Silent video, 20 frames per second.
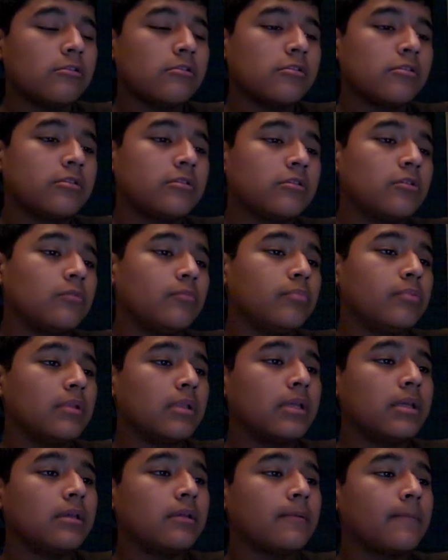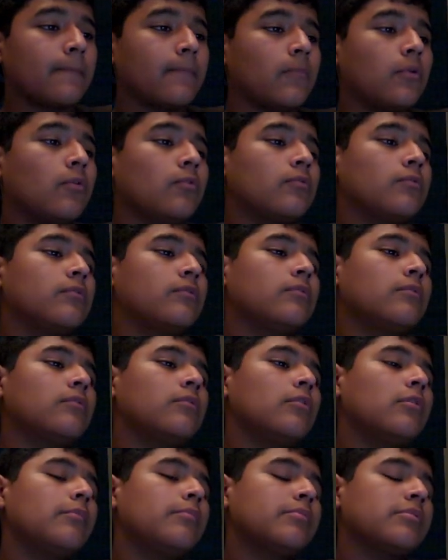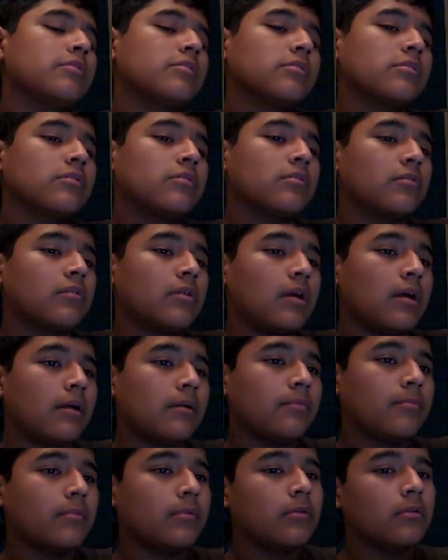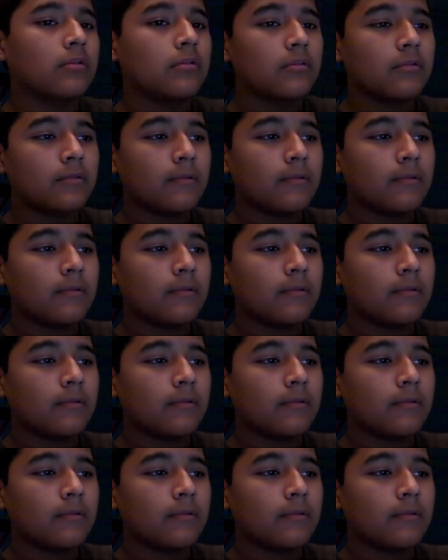subli no subscribe no